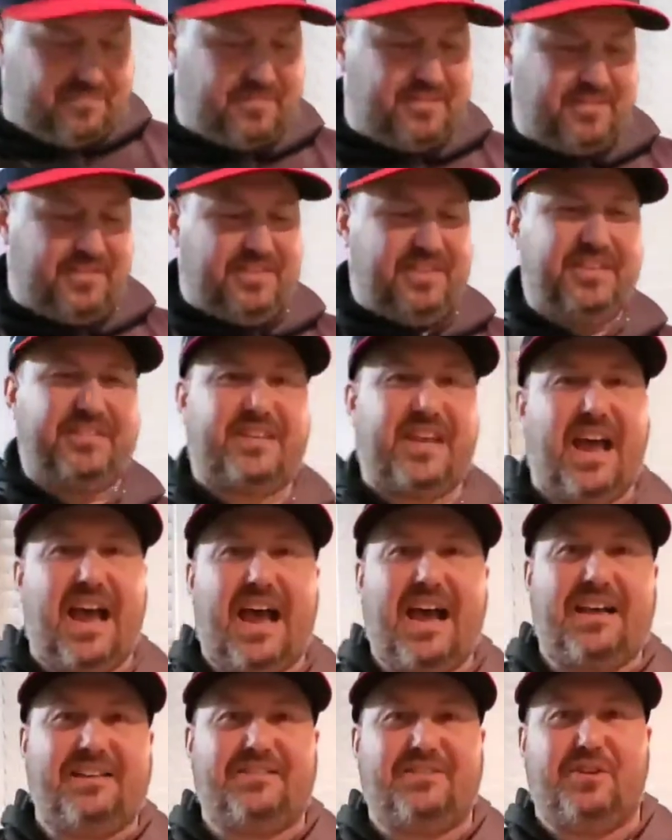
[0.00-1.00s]
this
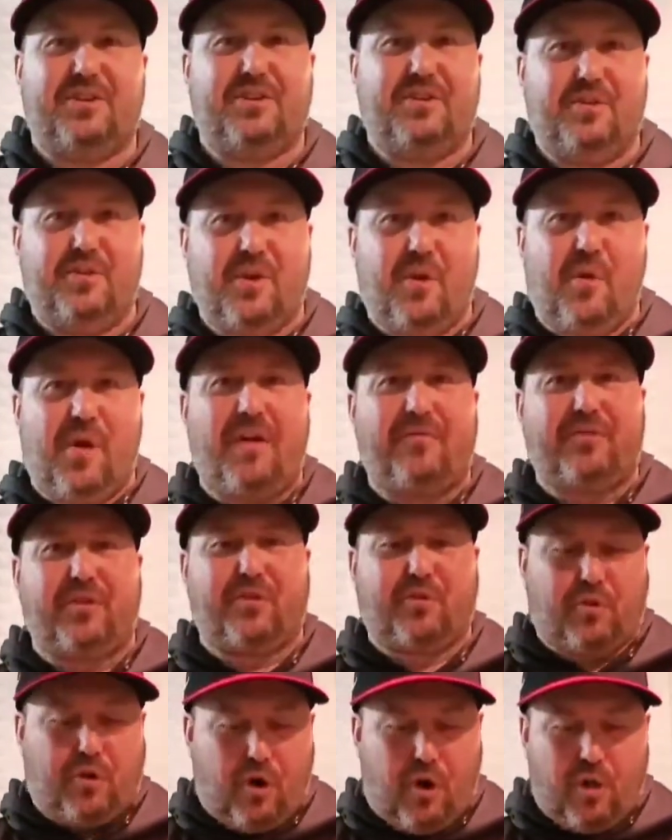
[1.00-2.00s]
high so you don't have to
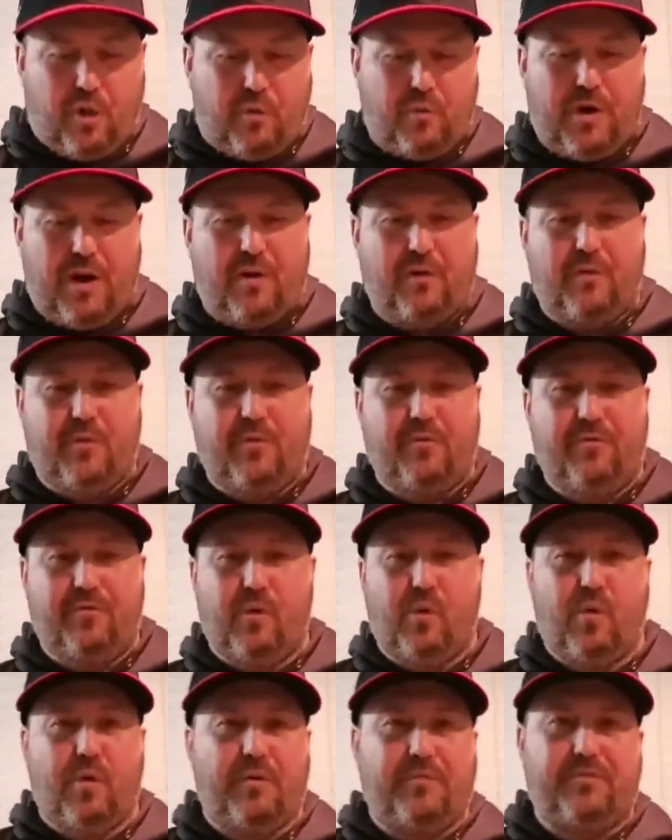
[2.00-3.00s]
crawl around on the
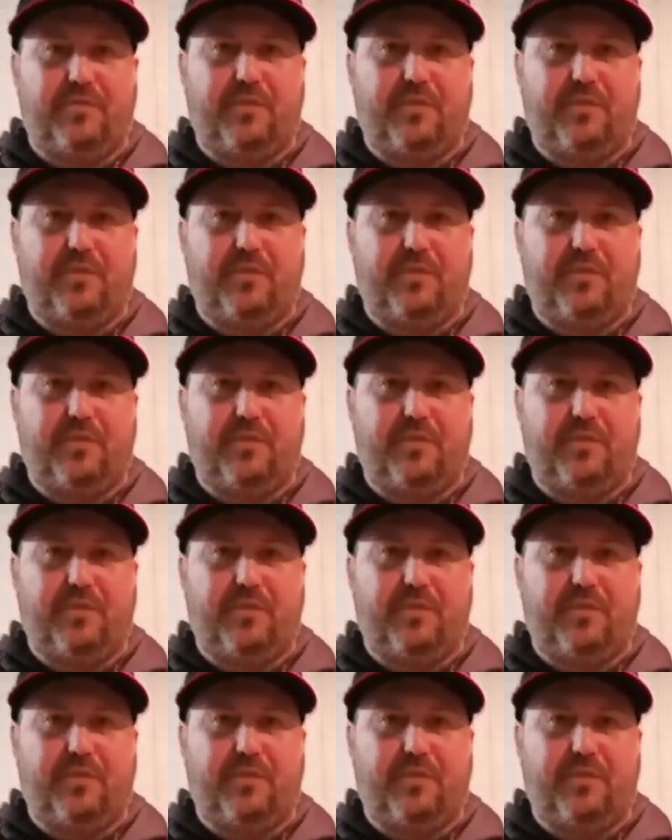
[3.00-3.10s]
floor.